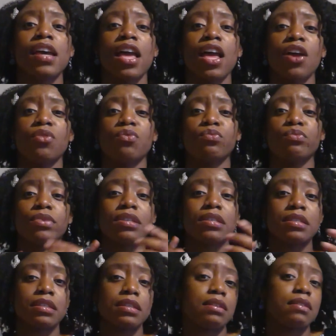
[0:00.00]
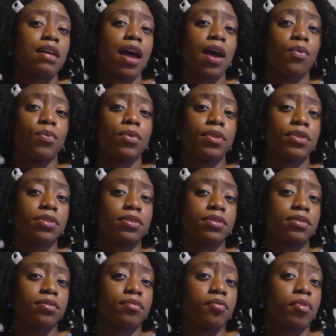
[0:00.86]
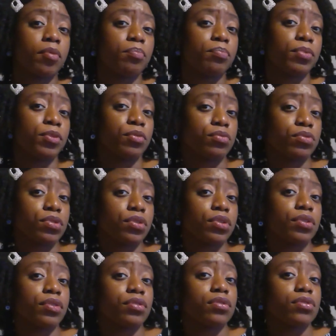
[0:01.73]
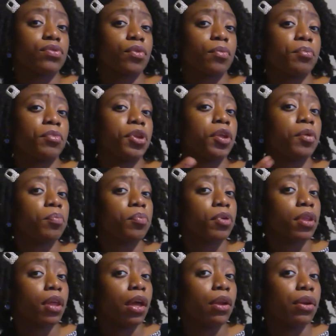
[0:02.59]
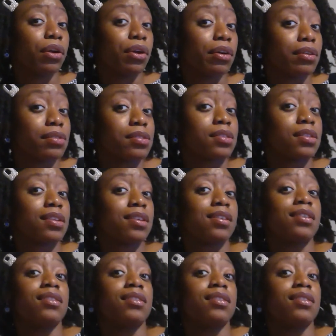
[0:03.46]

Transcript: And when we see that with abusers or manipulators,